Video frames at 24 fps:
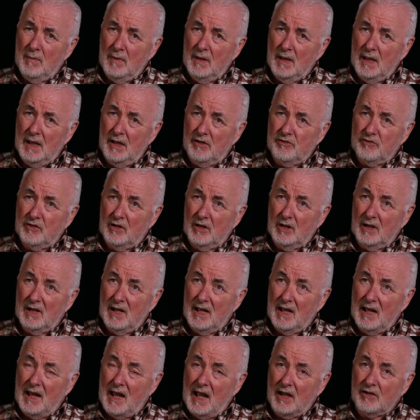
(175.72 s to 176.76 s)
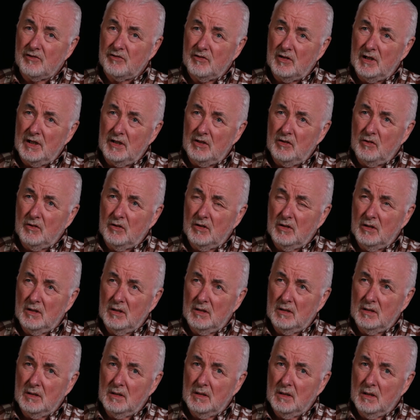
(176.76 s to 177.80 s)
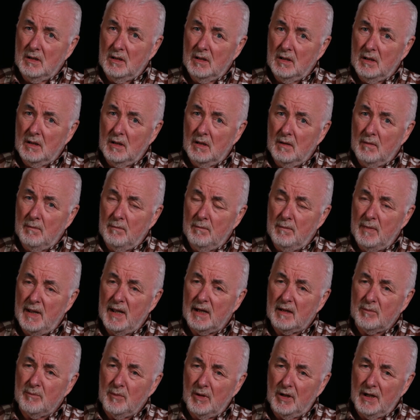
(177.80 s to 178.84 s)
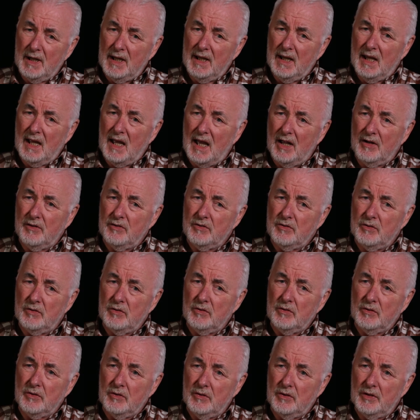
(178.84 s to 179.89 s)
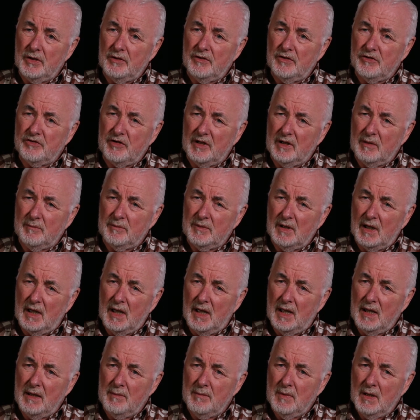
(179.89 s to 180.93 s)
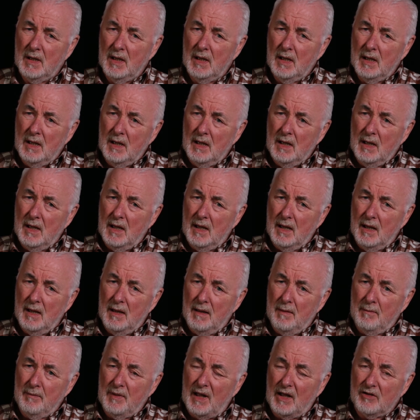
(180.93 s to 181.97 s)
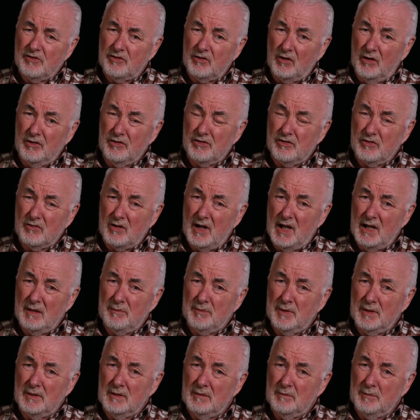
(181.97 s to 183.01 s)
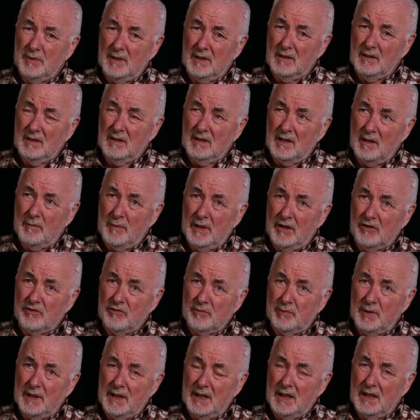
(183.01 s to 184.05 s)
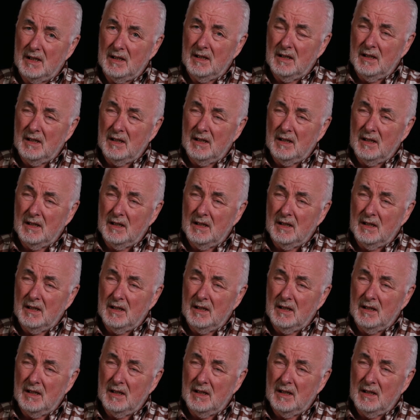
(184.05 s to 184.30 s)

is that actually you can make money and do good at the same time. That sounds trite, but let me explain.